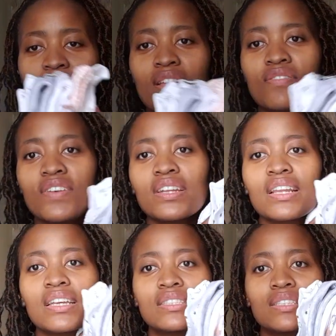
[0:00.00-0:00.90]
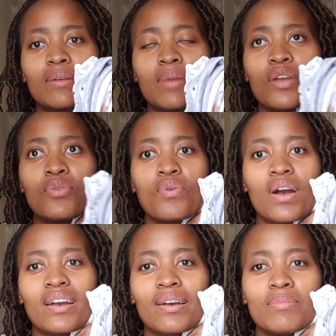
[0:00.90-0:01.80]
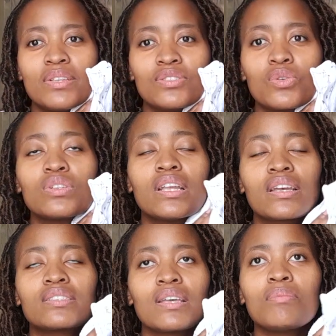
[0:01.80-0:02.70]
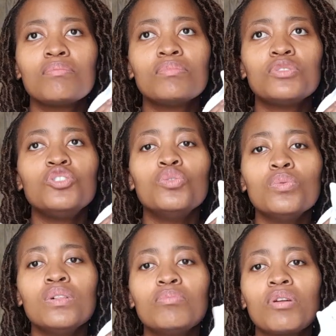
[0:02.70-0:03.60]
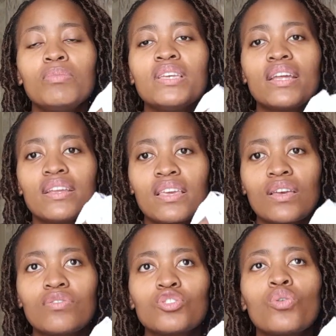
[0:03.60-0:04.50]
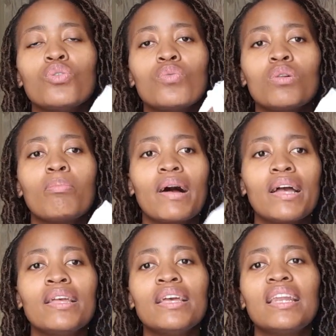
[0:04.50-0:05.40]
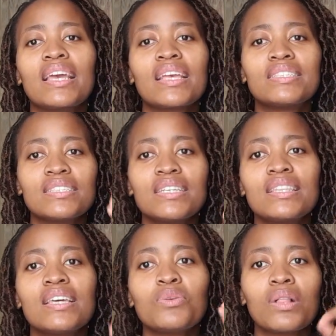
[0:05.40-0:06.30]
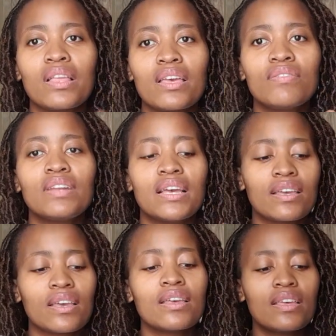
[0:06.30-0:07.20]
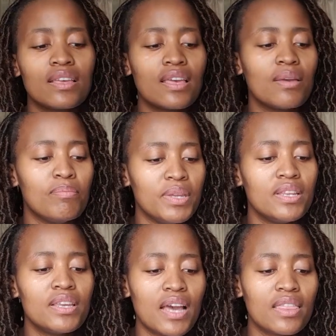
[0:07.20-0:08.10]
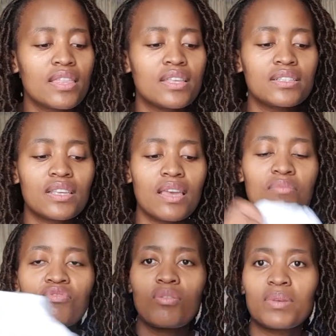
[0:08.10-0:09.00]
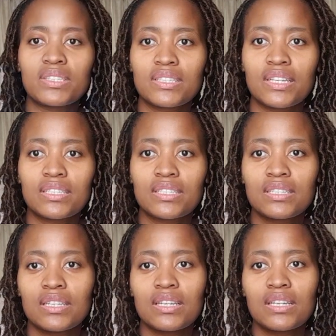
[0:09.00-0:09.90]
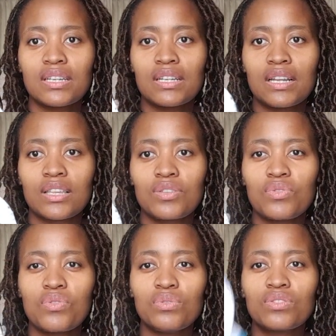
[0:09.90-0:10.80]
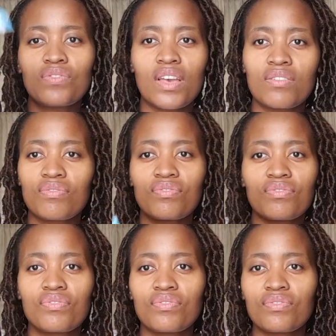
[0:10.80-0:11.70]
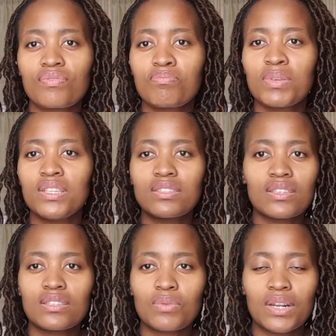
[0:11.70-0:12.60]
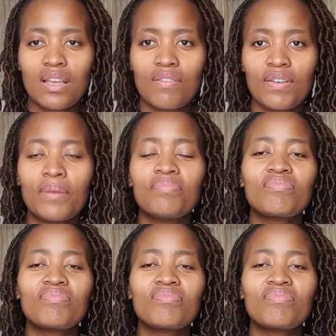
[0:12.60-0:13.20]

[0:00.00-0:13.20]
in fact, like some I know go Ackermans, or like some you will probably get a gift, or you will buy like a set that will have like a beanie. I think this came from a set, like you know those 5 pieces, whatever.